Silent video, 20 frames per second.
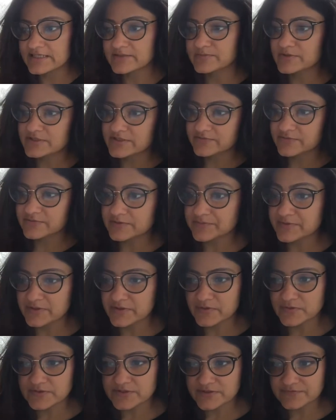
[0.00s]
Sustainable
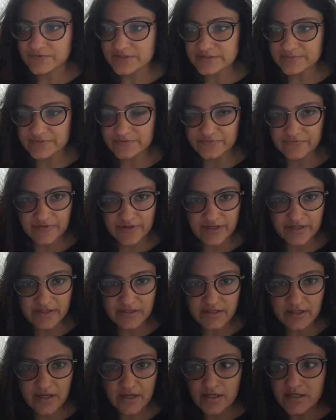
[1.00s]
Development Goals Investment
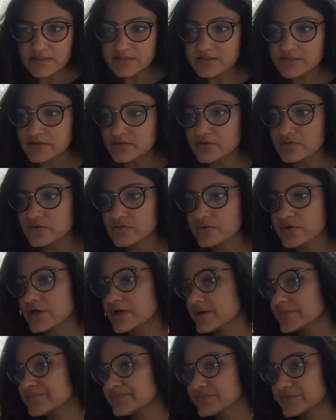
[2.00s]
Fair.
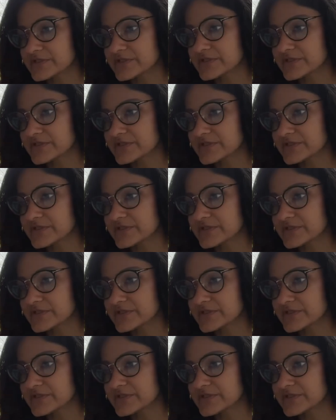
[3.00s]
So